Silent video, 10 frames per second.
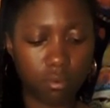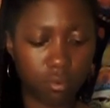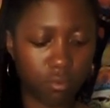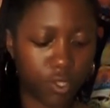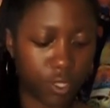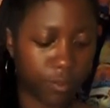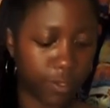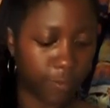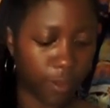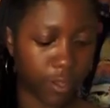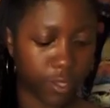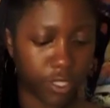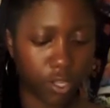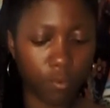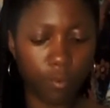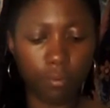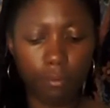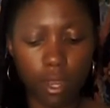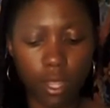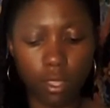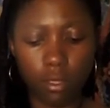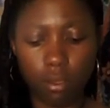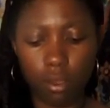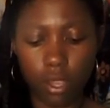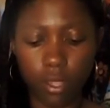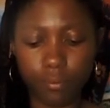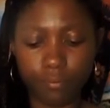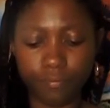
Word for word: or someone's very concerned with money, all right?